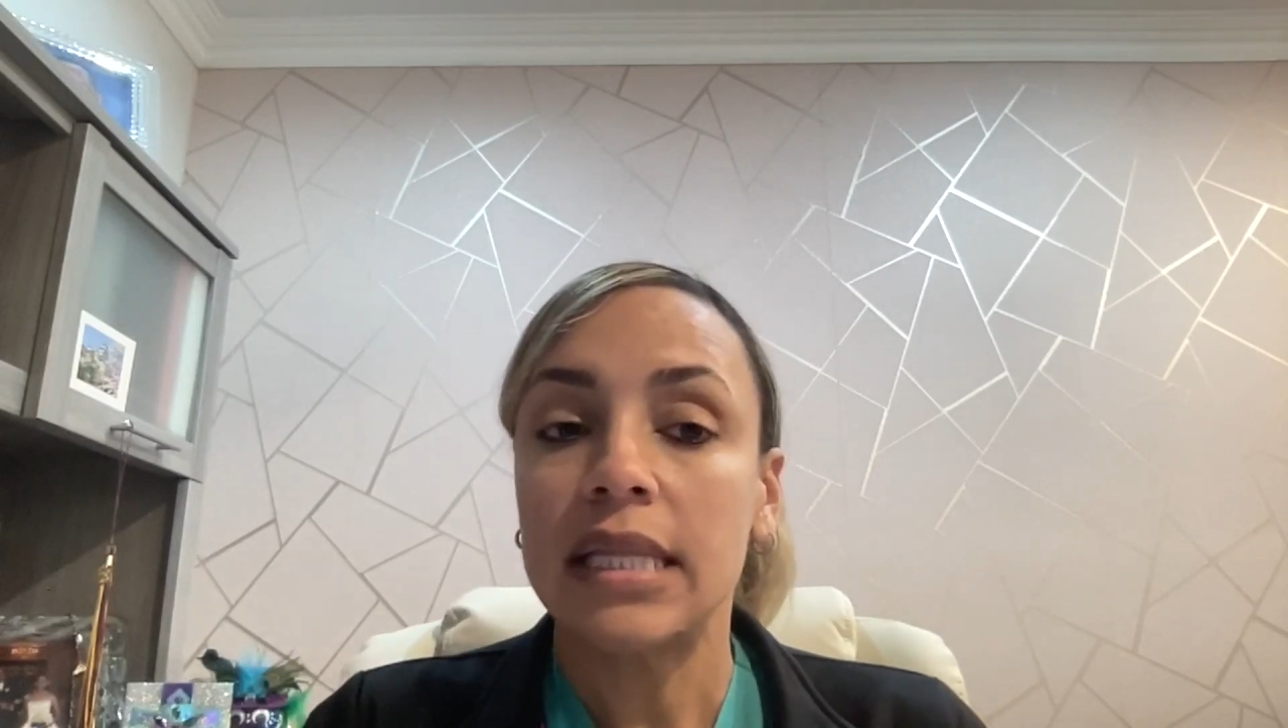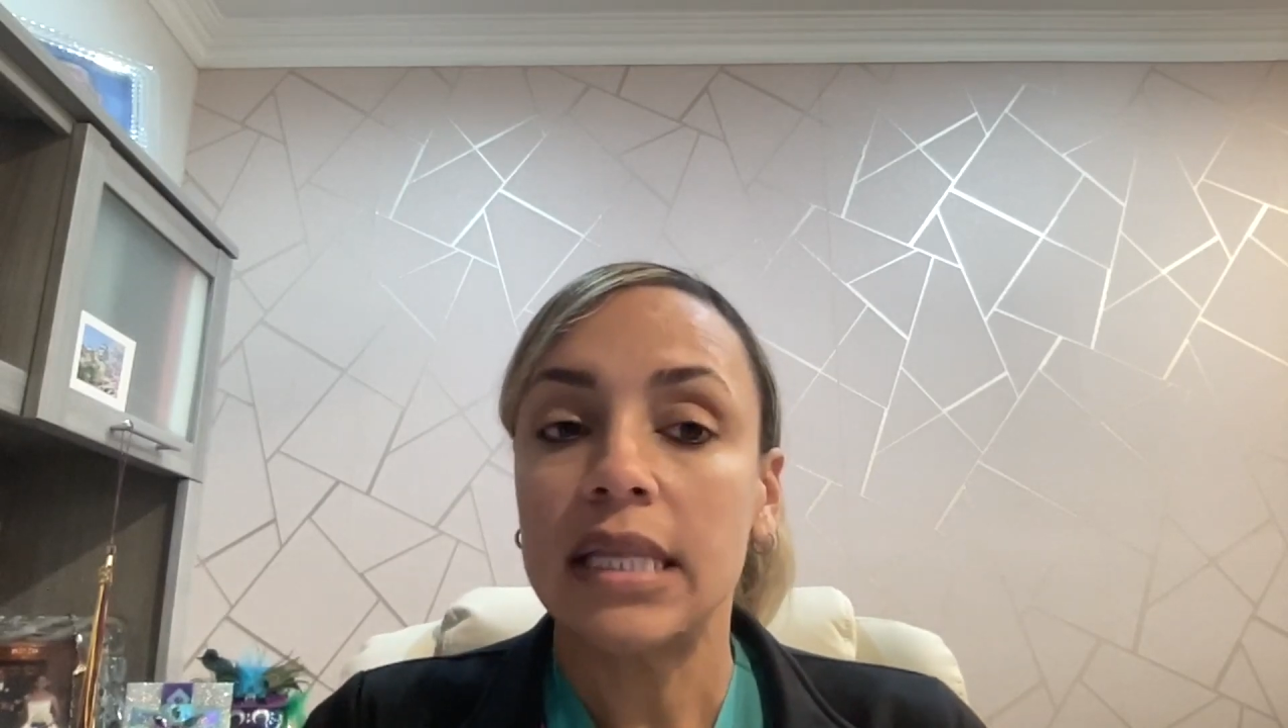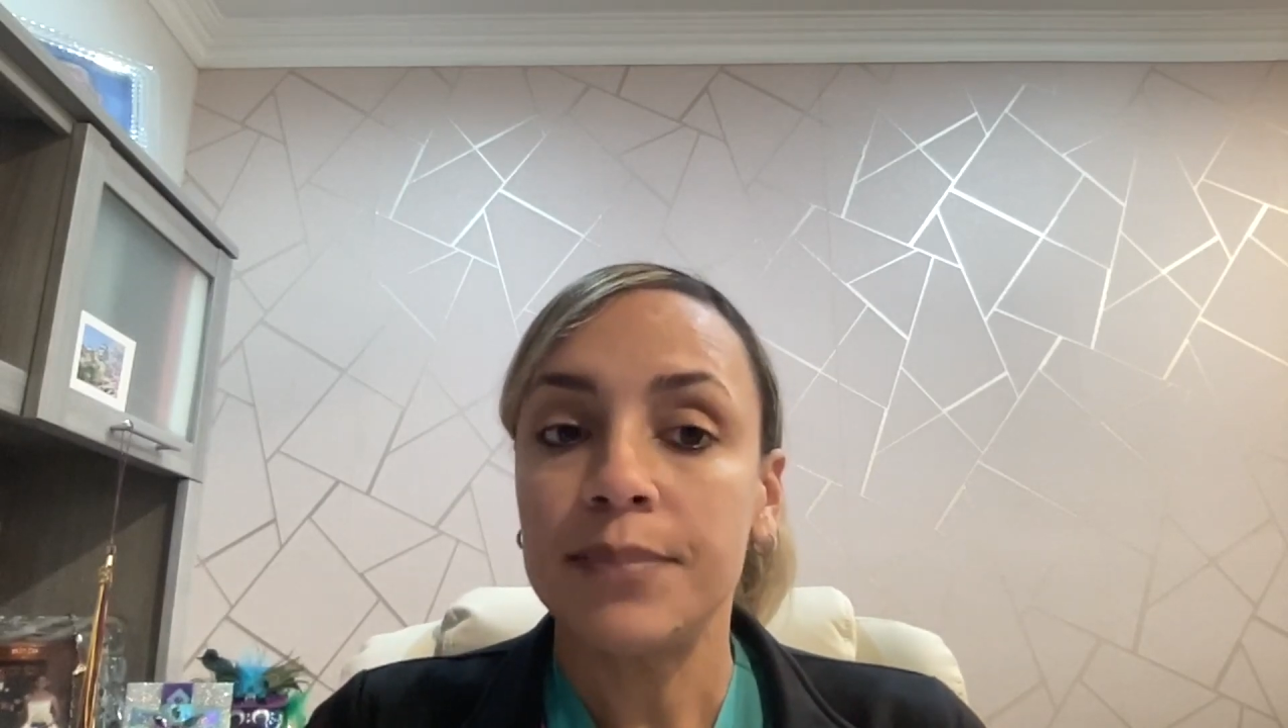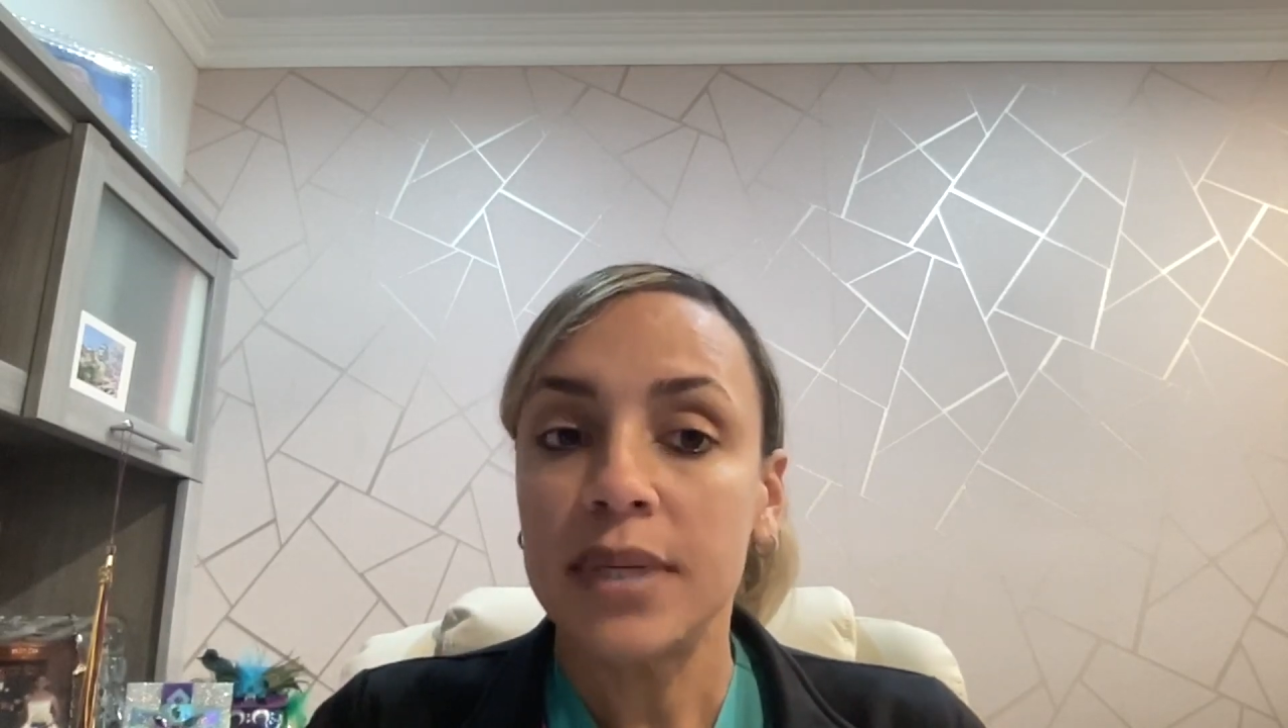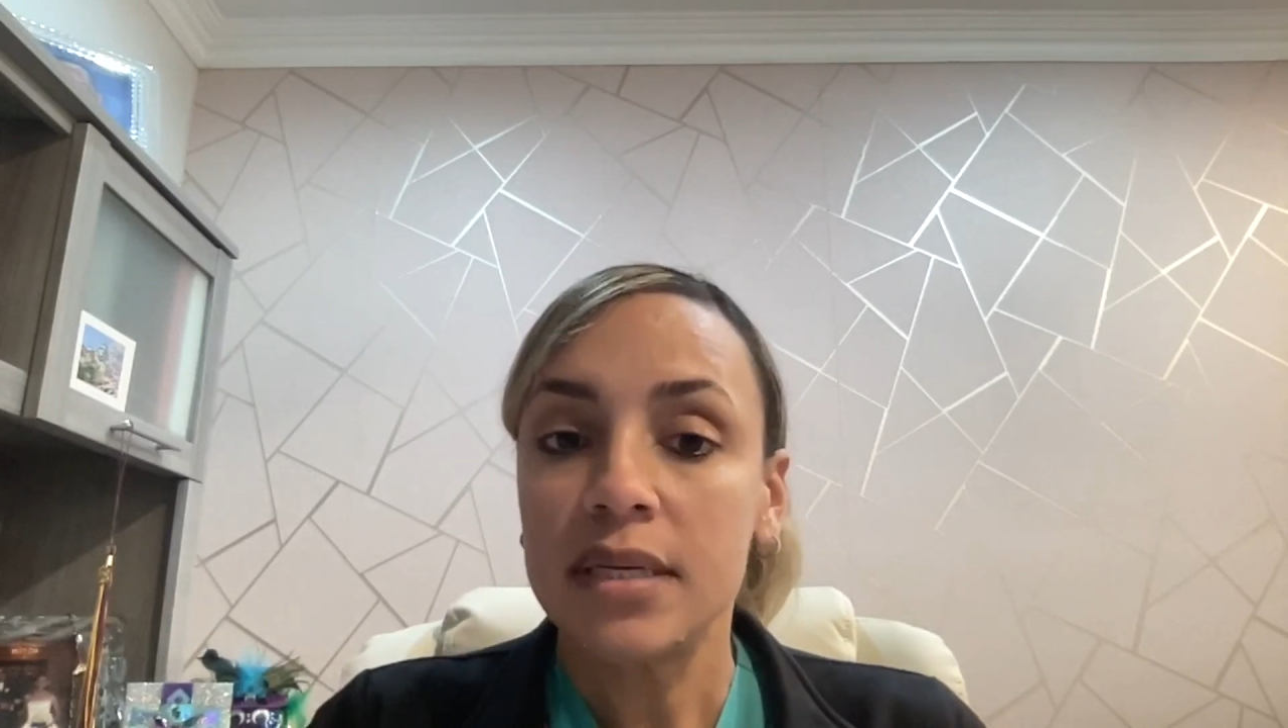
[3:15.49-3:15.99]

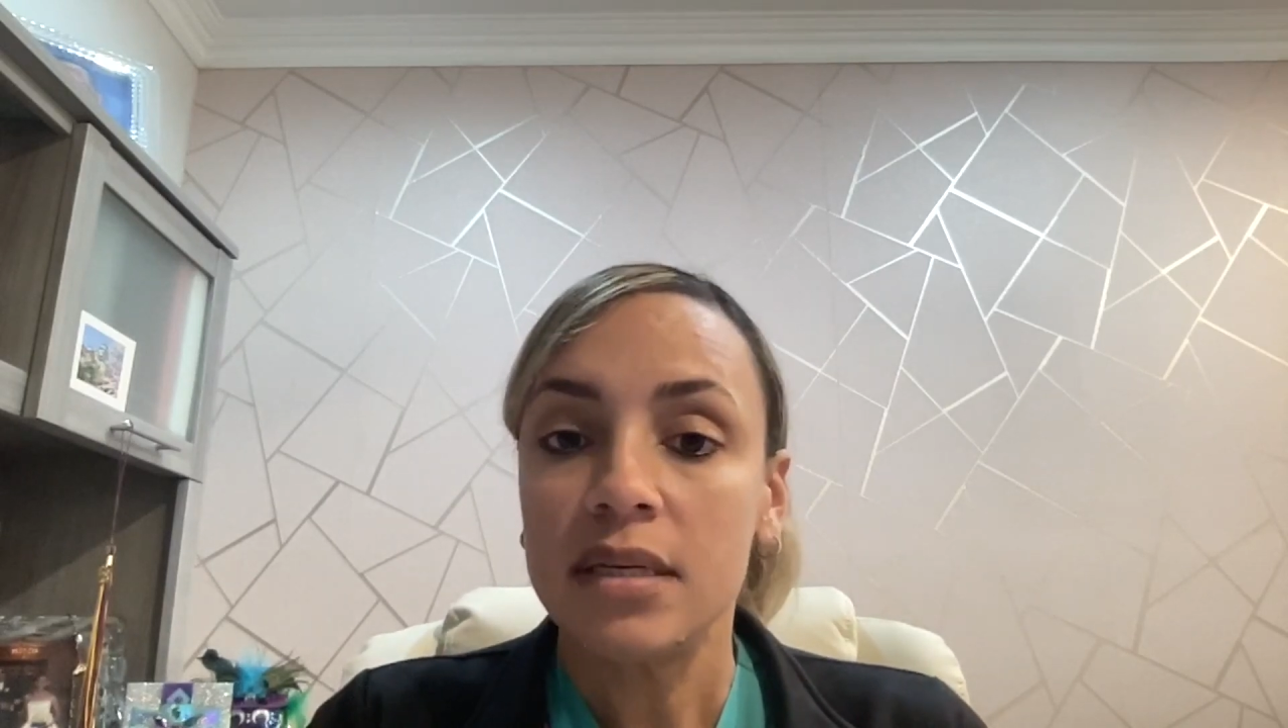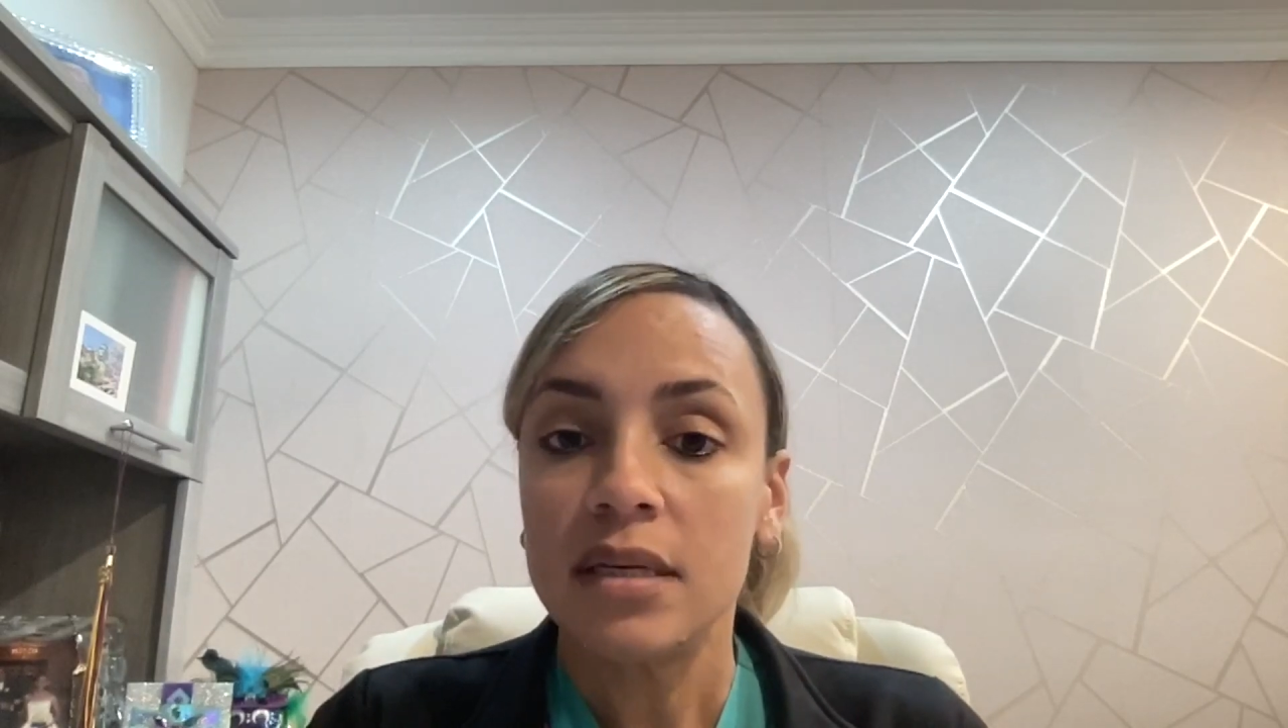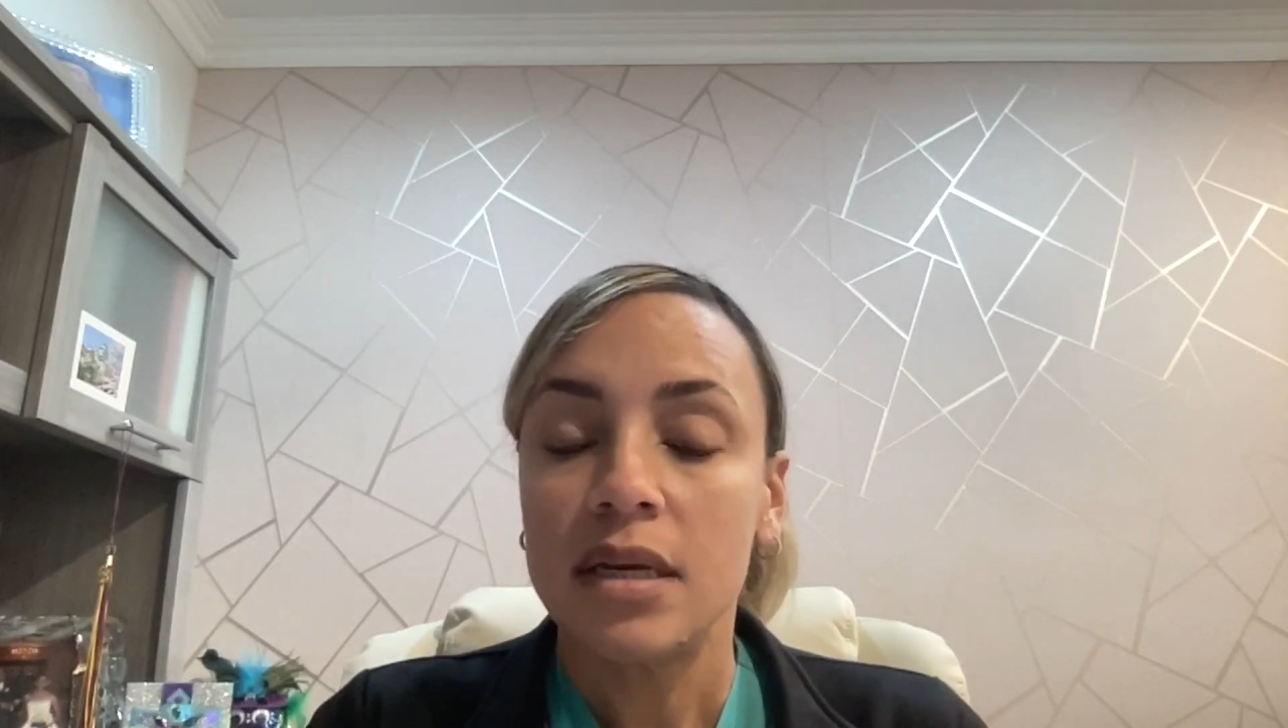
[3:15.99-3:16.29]
lipid,